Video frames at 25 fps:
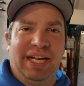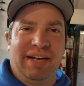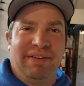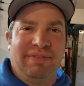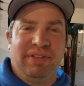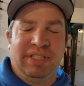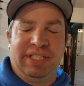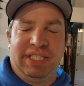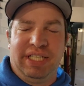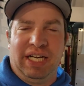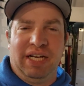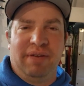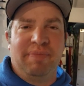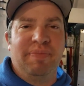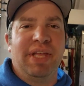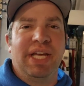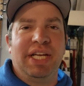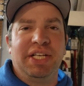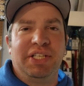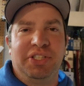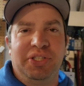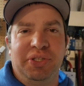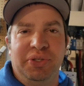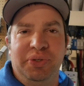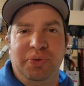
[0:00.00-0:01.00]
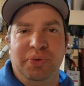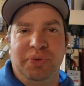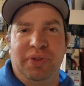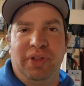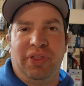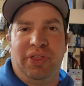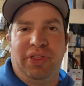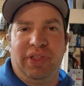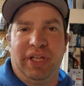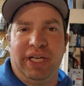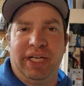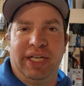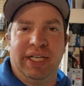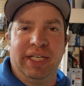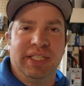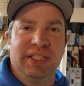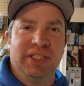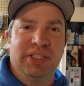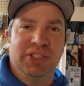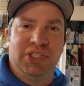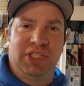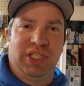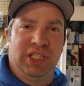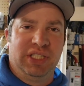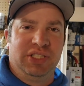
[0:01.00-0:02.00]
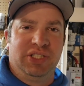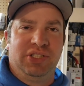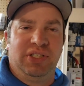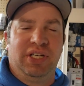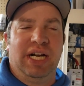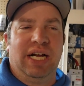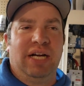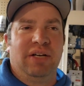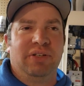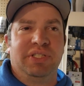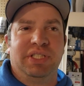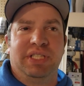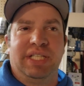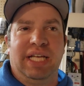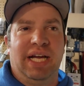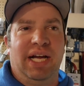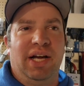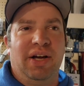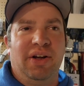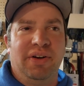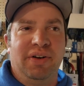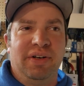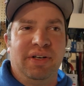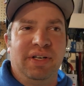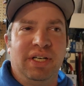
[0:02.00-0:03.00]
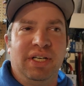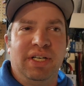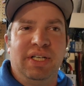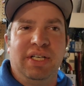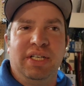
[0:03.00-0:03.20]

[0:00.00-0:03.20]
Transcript: Every time they do, the thing shuts your house down